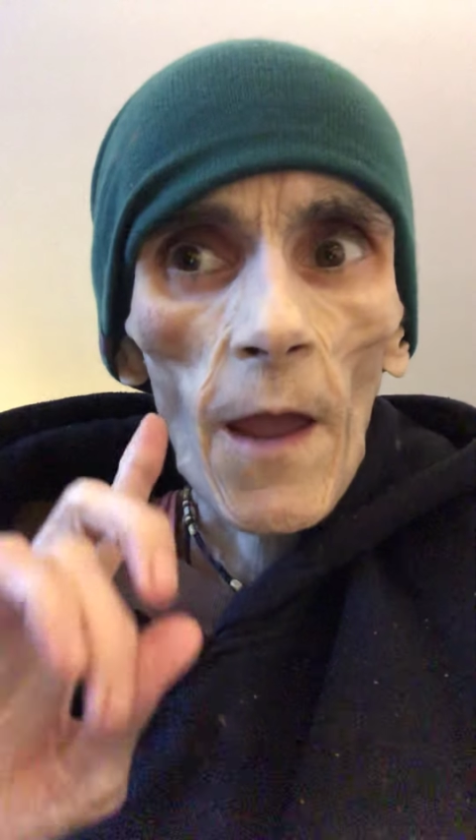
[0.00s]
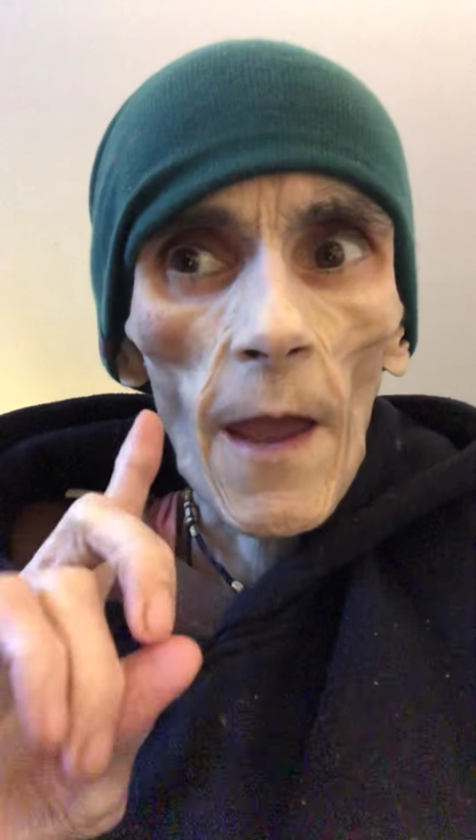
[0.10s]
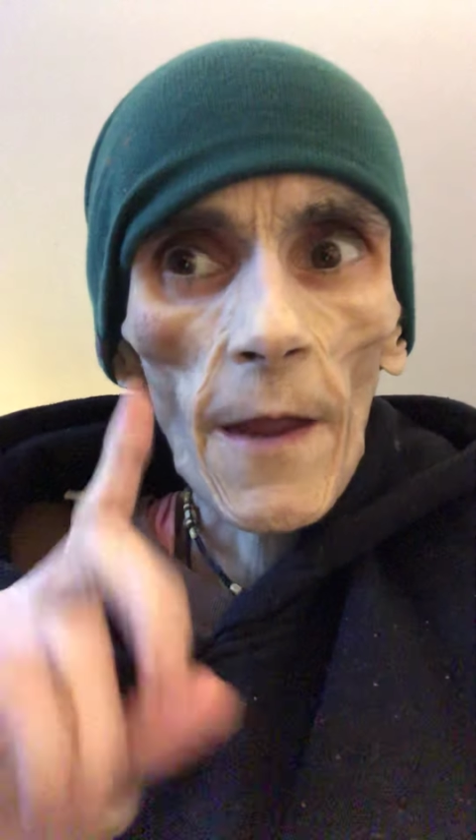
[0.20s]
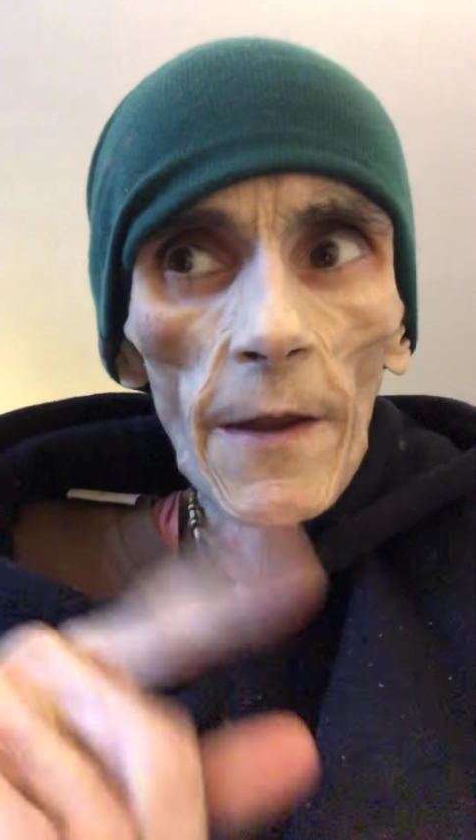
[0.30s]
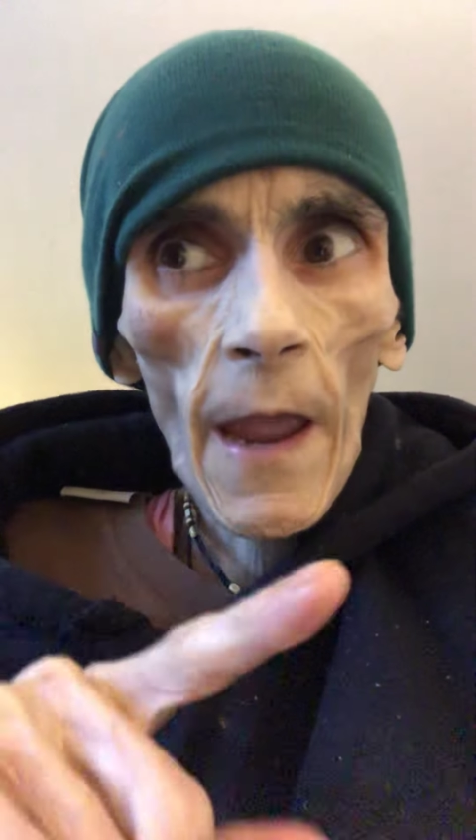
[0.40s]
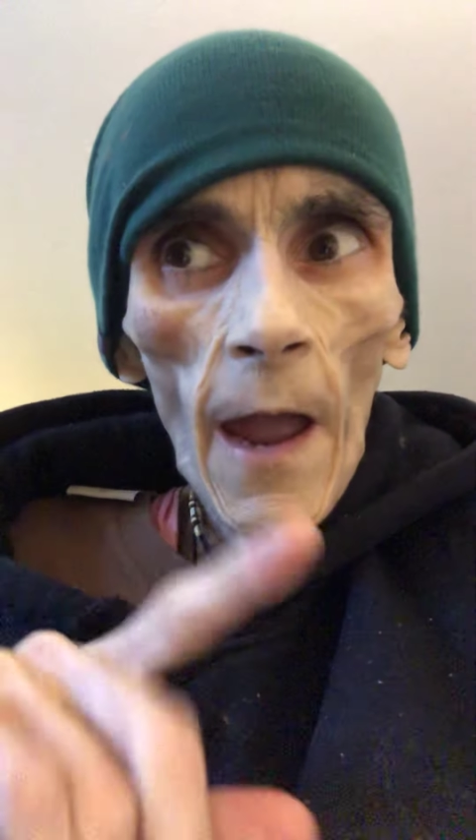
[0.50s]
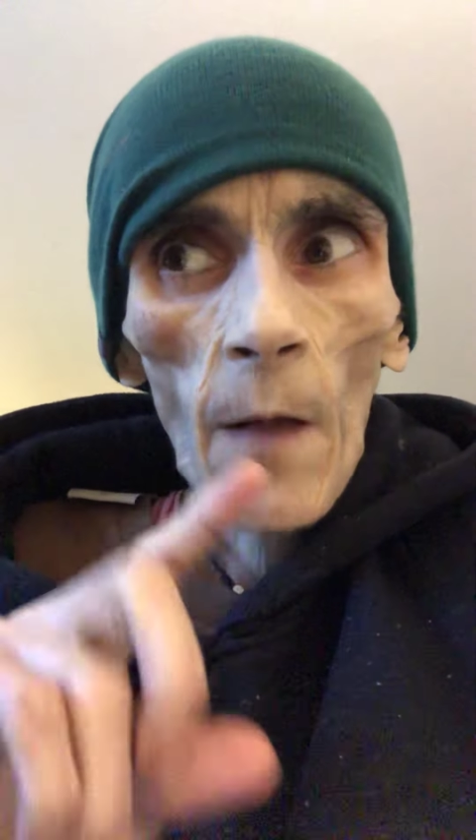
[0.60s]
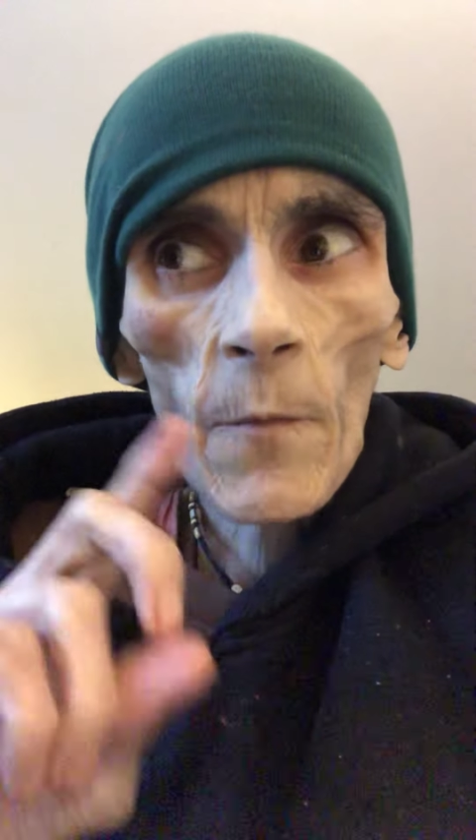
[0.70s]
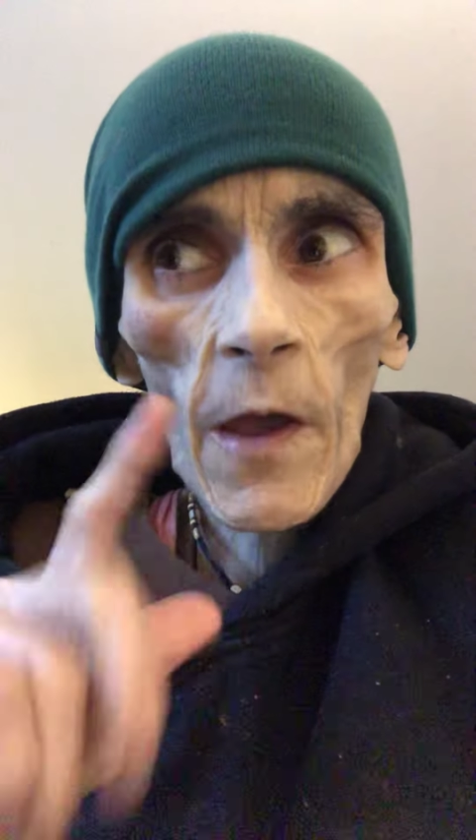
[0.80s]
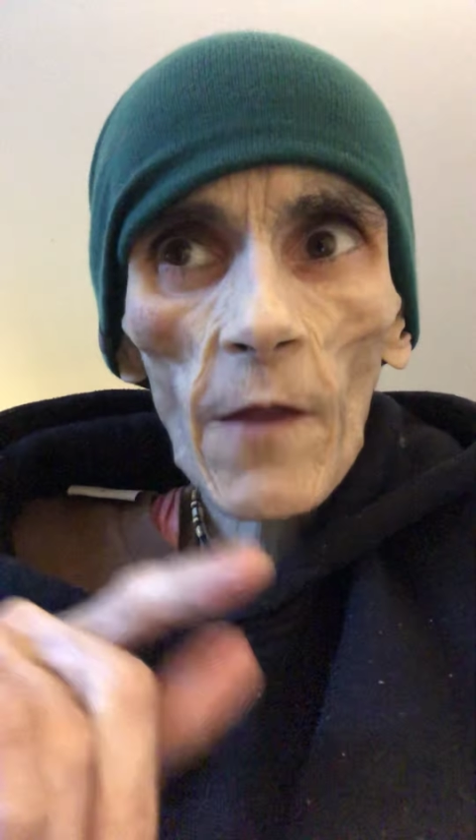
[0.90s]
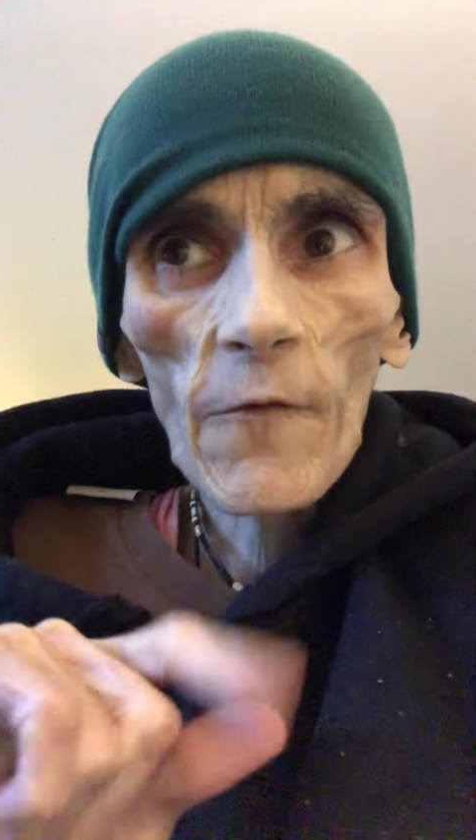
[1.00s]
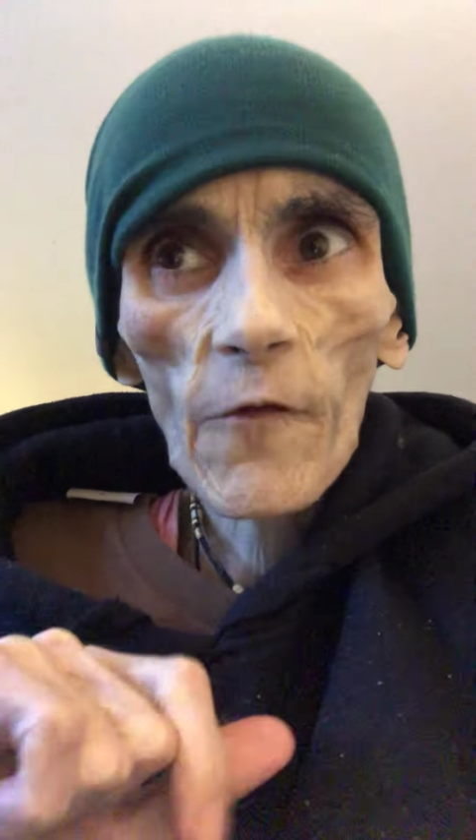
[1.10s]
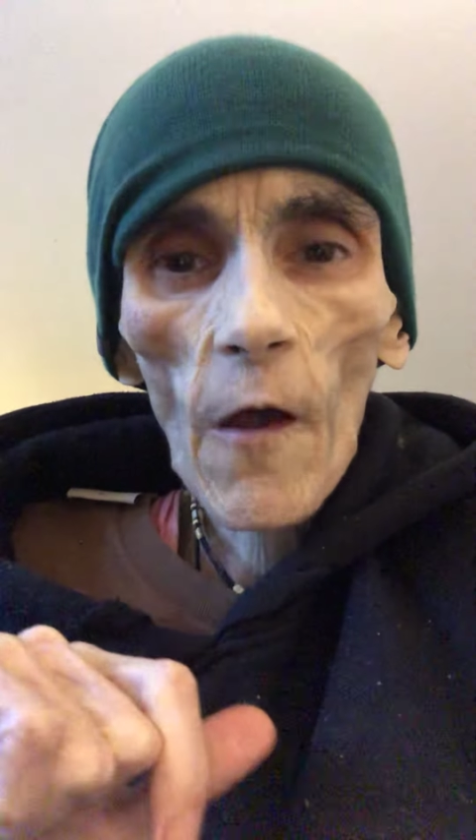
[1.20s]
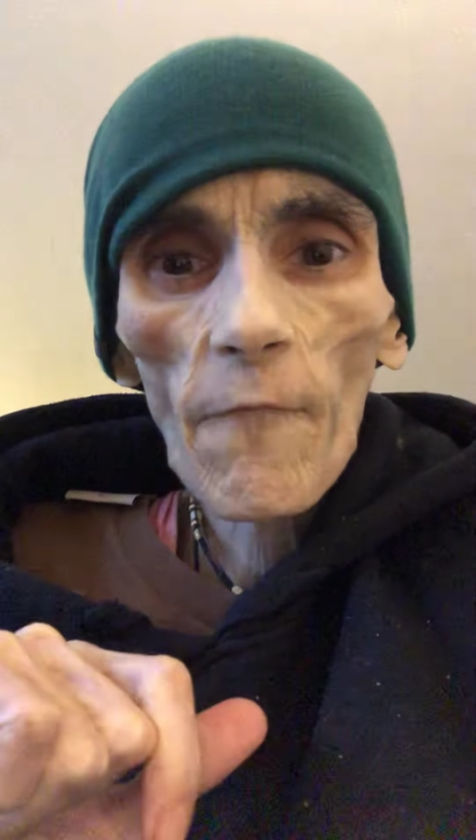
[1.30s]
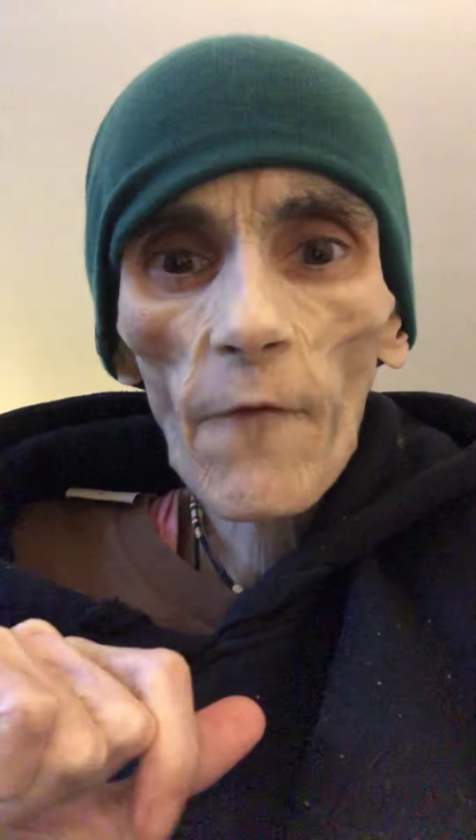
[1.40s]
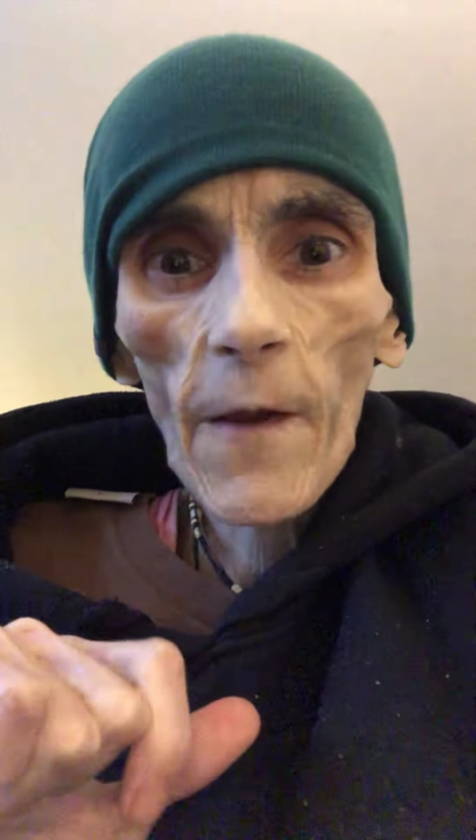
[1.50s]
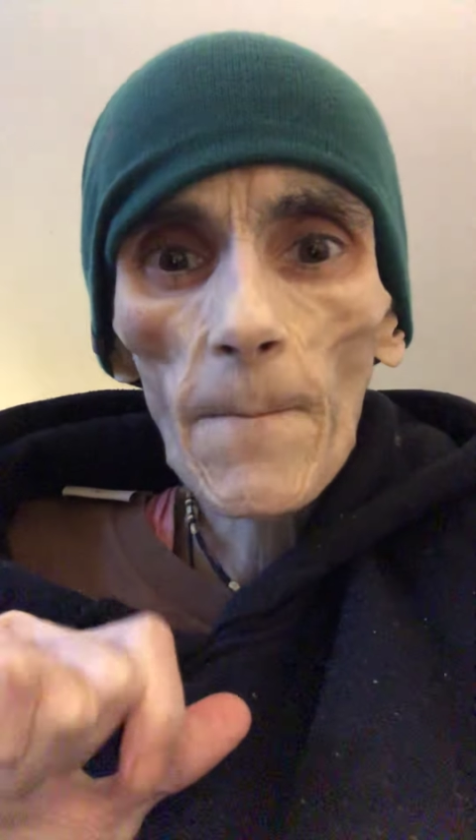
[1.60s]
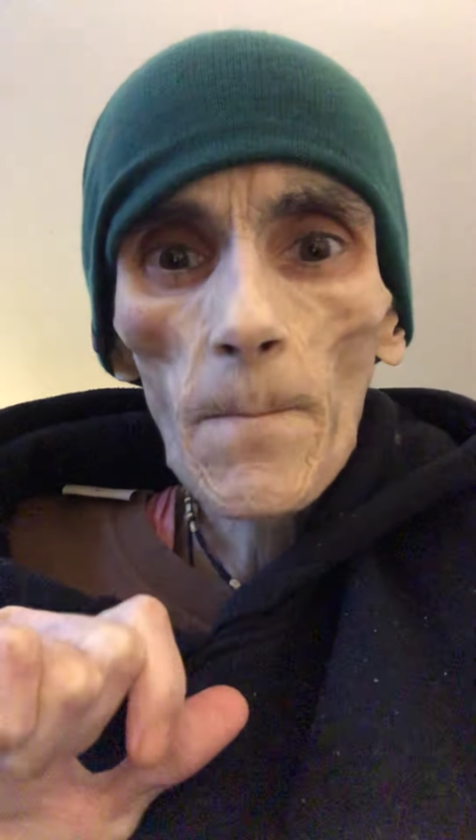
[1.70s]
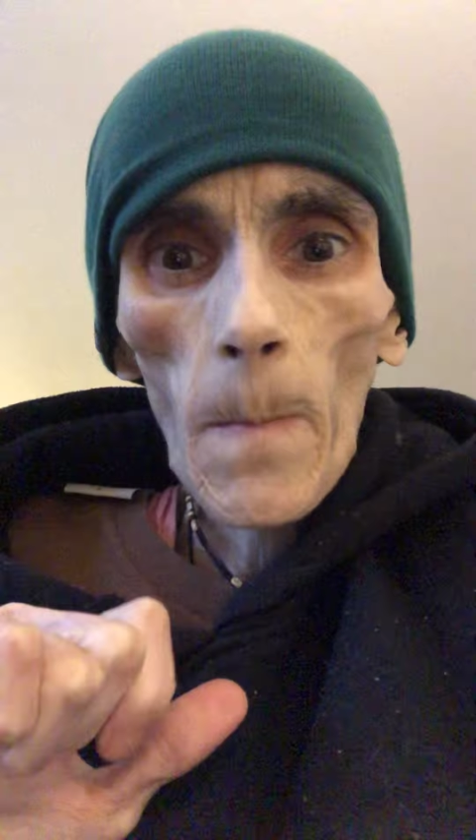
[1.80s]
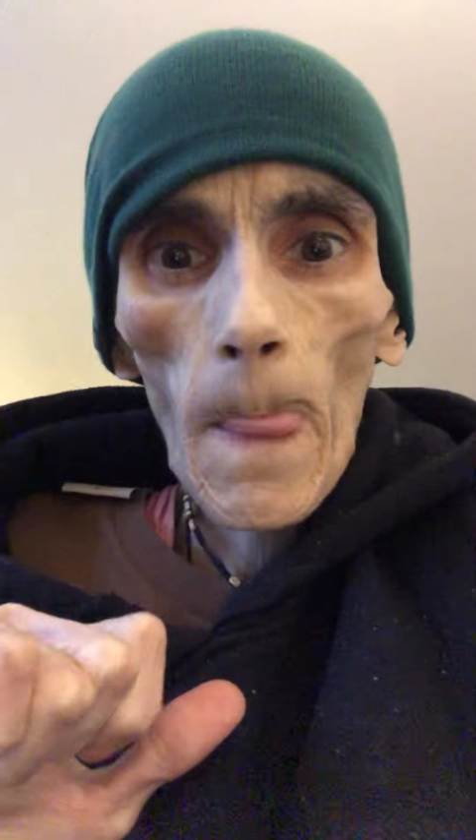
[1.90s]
and yam and stuffing.